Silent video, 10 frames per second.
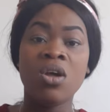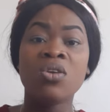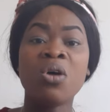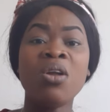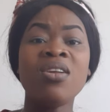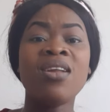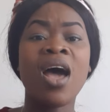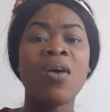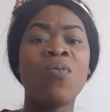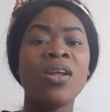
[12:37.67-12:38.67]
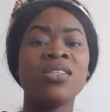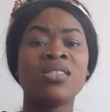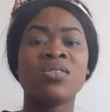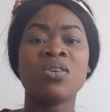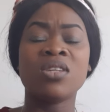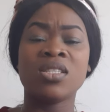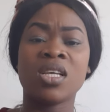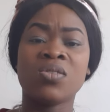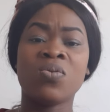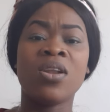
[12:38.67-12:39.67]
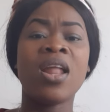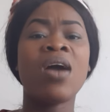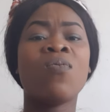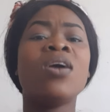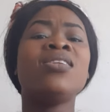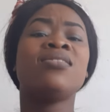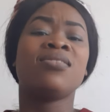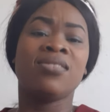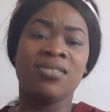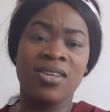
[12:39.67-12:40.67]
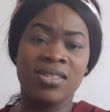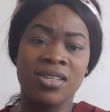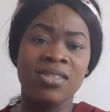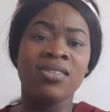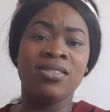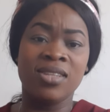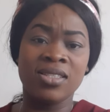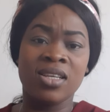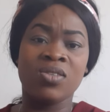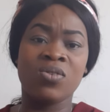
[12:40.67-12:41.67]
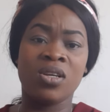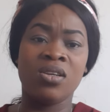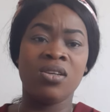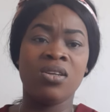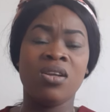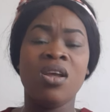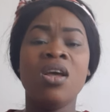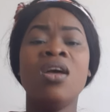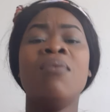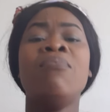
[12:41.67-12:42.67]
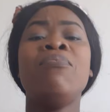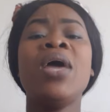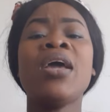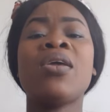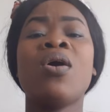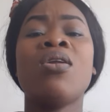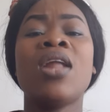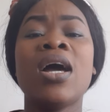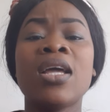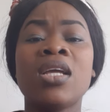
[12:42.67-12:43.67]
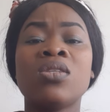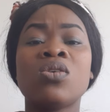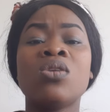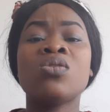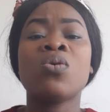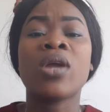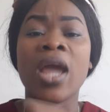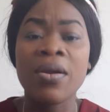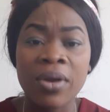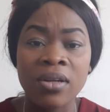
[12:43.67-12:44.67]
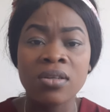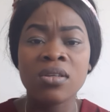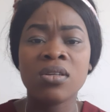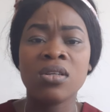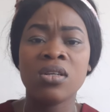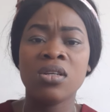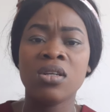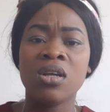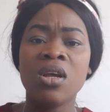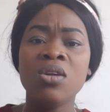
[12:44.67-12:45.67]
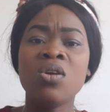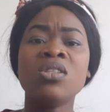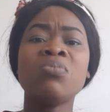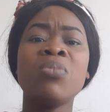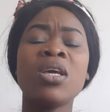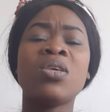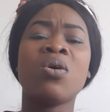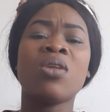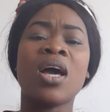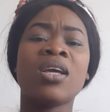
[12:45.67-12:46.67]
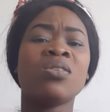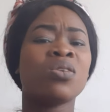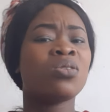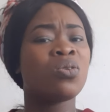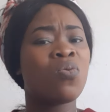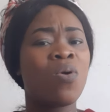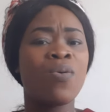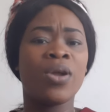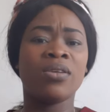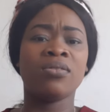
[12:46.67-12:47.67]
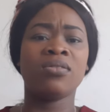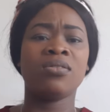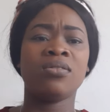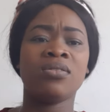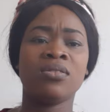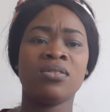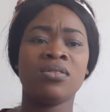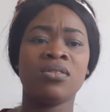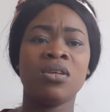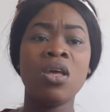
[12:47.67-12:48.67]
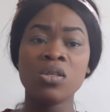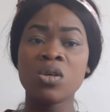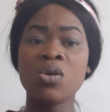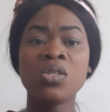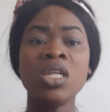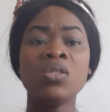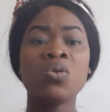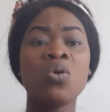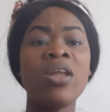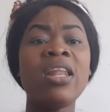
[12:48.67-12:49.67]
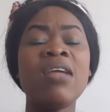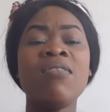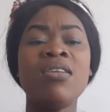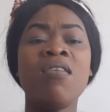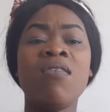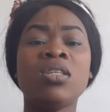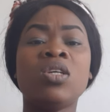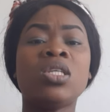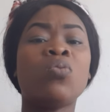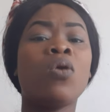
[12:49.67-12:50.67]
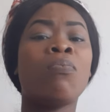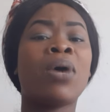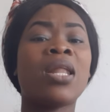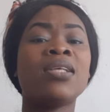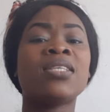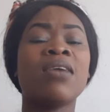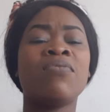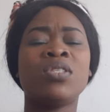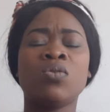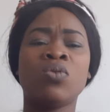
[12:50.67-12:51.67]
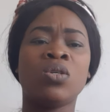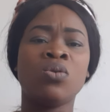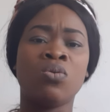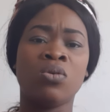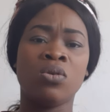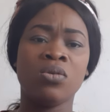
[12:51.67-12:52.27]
Don't nag when it is not necessary. Nag when it is necessary. Make your nagging turn to caring. Don't make your nagging turn to quarrel. So you see, to you in a relationship, we balance everything we do.